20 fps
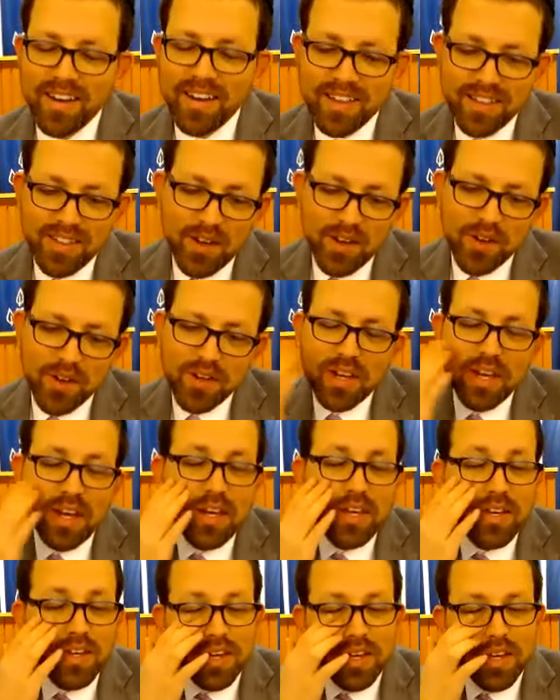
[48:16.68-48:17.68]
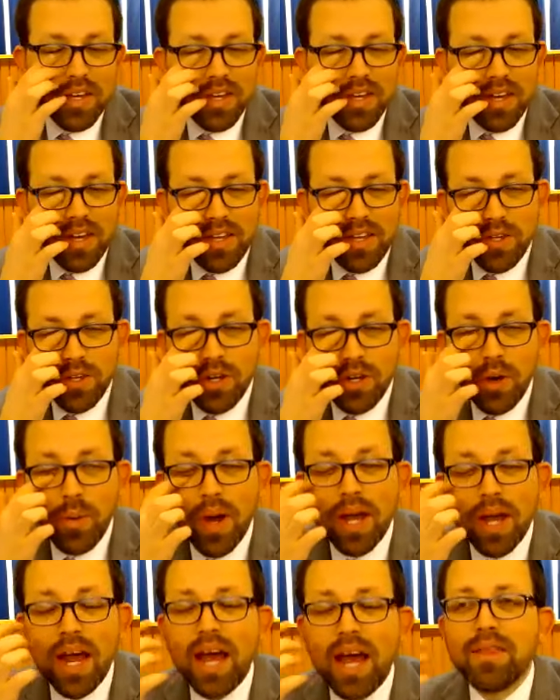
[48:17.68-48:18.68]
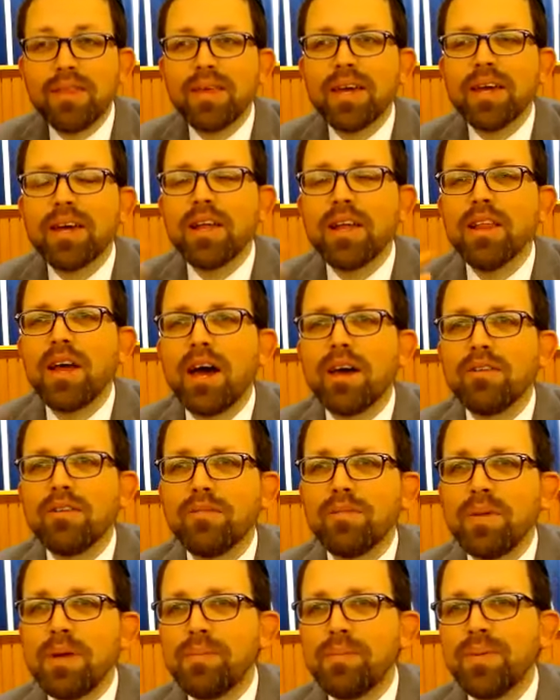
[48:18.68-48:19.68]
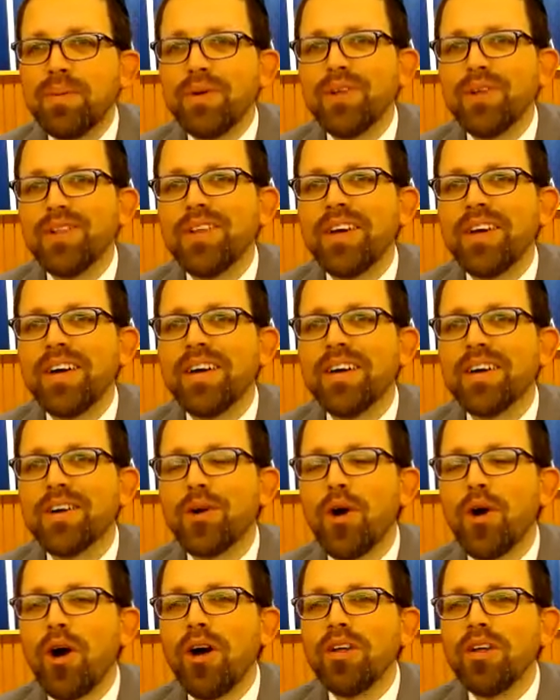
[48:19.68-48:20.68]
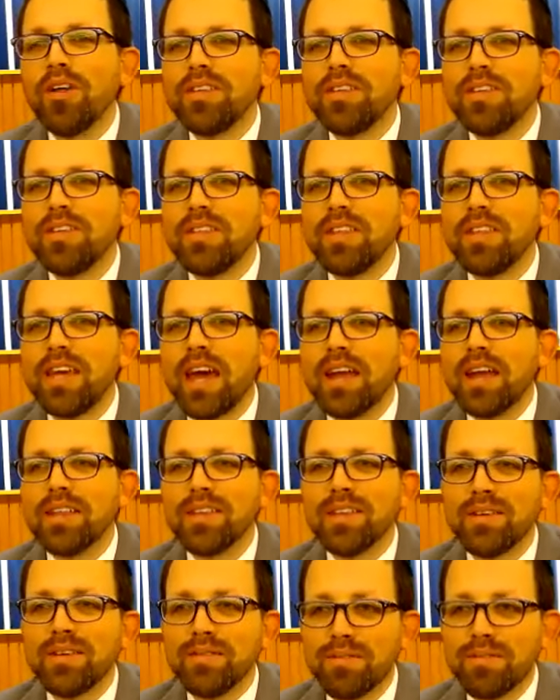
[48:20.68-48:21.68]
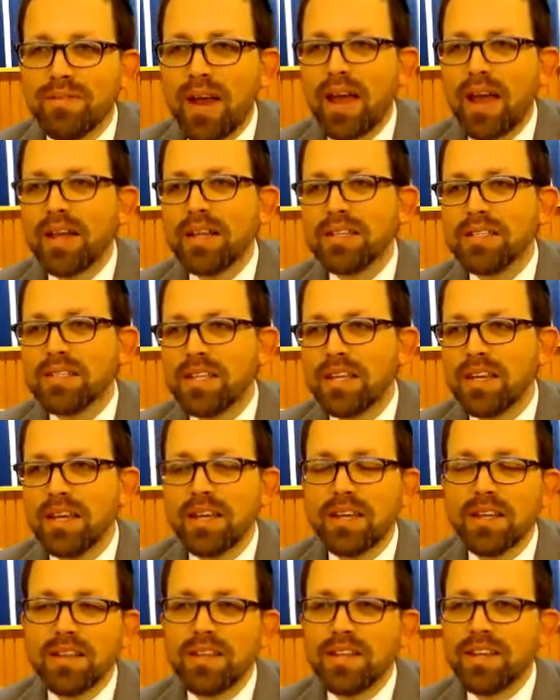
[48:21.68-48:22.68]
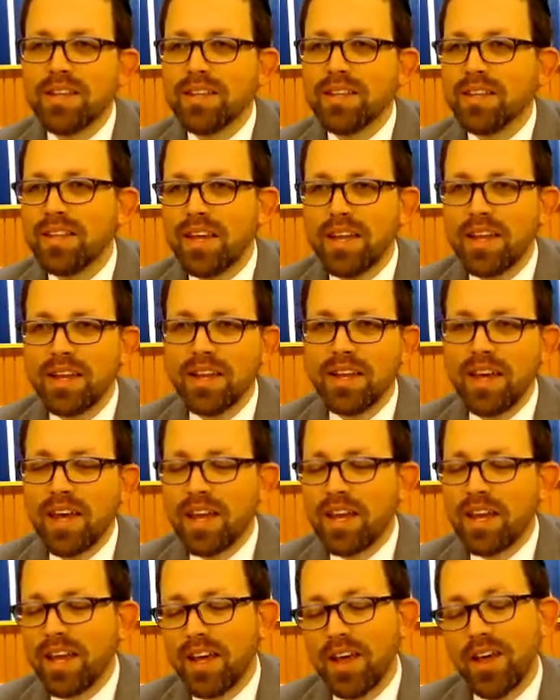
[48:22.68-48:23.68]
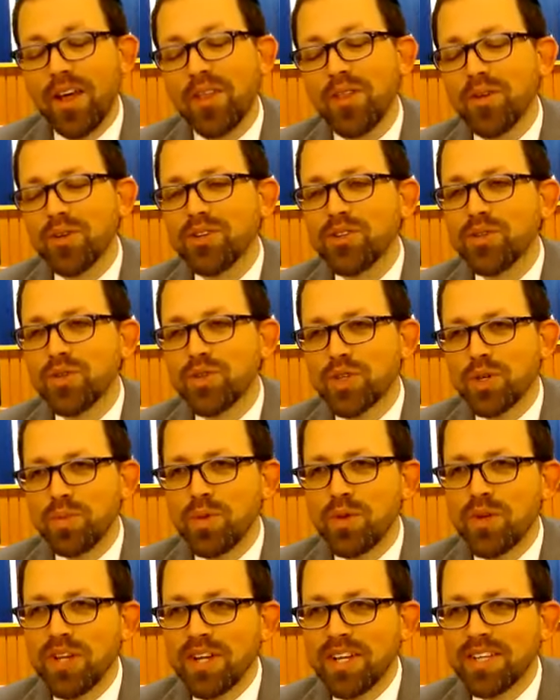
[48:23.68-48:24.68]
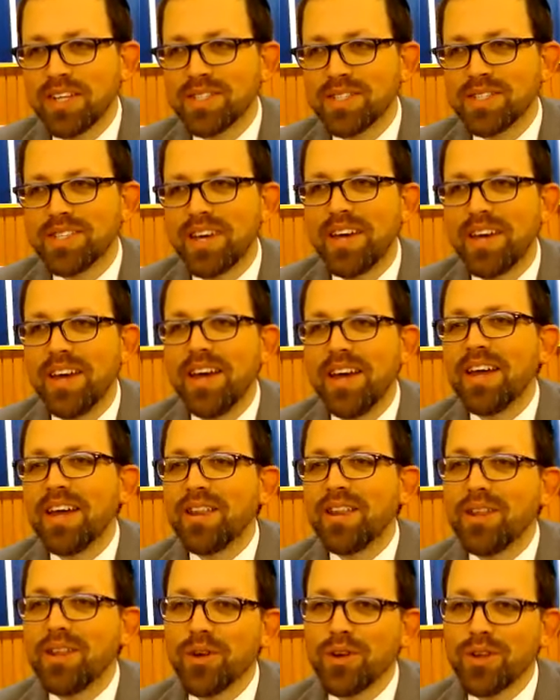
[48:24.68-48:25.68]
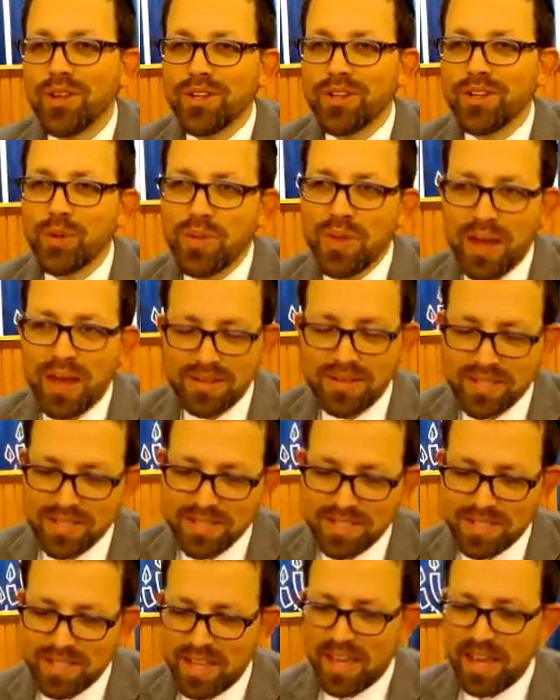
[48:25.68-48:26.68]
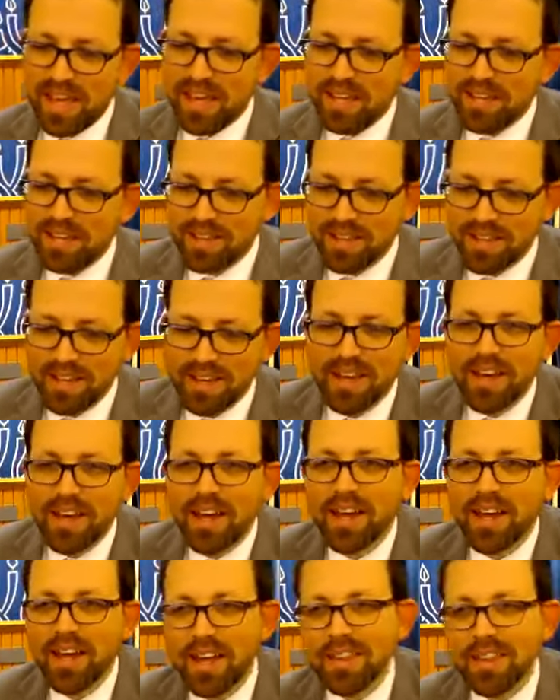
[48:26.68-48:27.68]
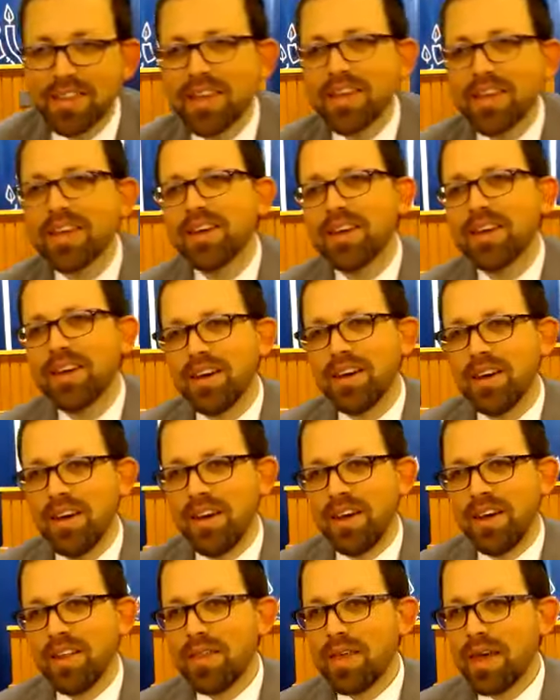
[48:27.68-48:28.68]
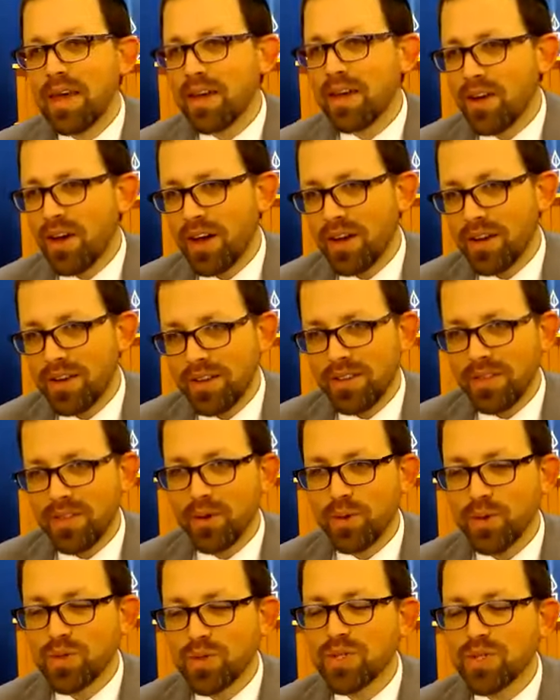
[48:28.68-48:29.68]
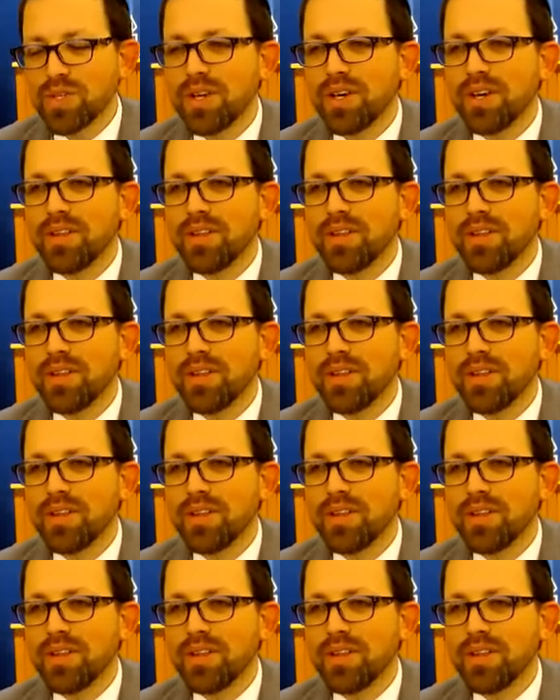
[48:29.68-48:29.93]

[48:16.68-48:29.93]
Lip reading: Look, you know what? I think a lot of people called the end of France and England and other Jewish communities in the early 2000s, and I think thank God those